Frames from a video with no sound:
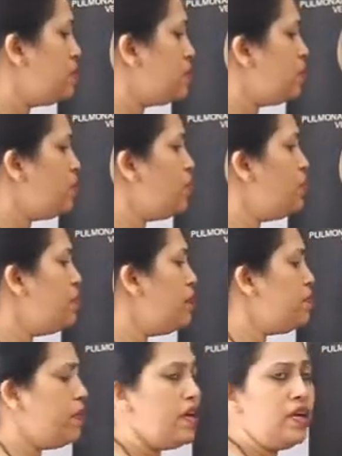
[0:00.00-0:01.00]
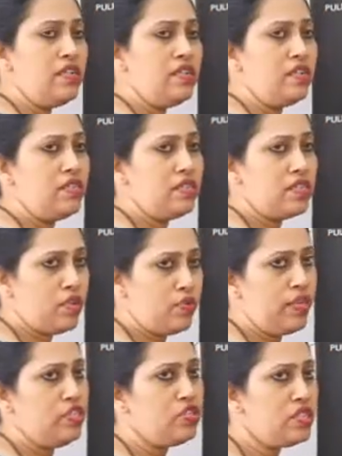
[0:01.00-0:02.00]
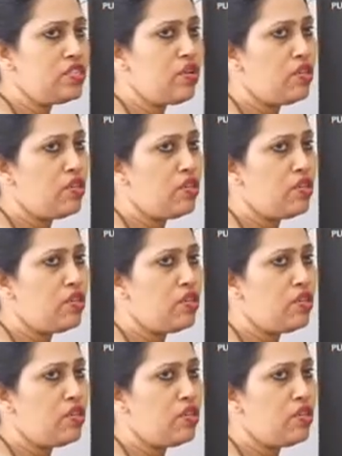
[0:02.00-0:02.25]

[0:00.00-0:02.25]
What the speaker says: So human blood circulation is